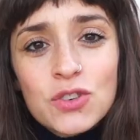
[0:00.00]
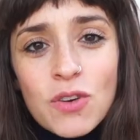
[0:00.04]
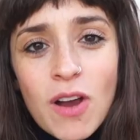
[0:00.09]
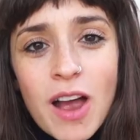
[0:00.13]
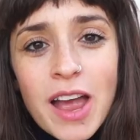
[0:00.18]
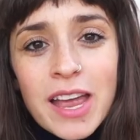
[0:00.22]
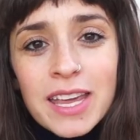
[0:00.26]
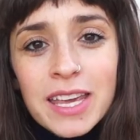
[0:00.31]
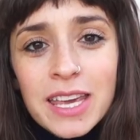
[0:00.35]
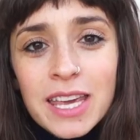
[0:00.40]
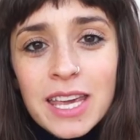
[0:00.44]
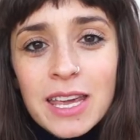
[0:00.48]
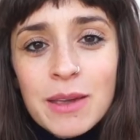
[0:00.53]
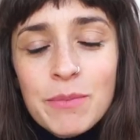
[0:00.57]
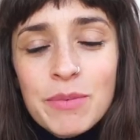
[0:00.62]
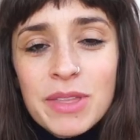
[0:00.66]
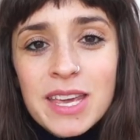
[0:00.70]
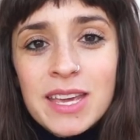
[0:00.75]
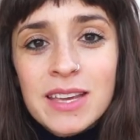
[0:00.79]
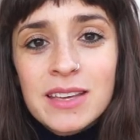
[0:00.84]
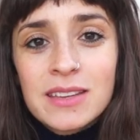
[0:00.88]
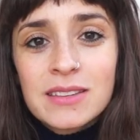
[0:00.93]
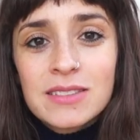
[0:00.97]
try and keep
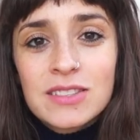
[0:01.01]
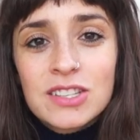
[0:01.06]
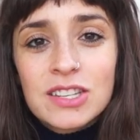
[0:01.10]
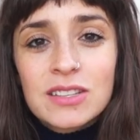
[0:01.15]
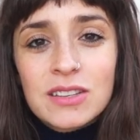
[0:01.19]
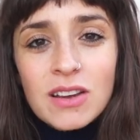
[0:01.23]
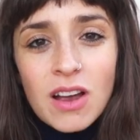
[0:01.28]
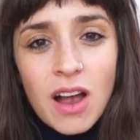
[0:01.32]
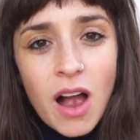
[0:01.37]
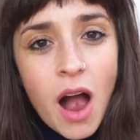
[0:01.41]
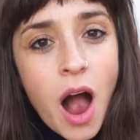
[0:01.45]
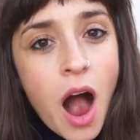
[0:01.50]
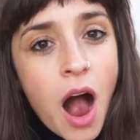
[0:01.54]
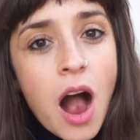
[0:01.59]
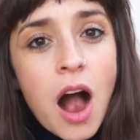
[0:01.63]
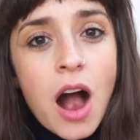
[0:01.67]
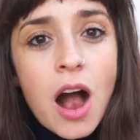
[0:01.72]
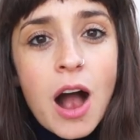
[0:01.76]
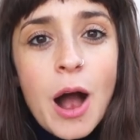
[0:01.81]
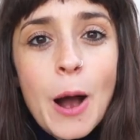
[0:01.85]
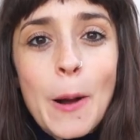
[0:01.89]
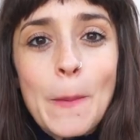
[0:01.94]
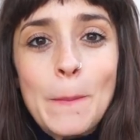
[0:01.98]
things just
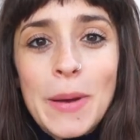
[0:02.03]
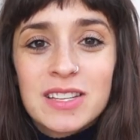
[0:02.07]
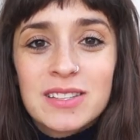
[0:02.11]
calm.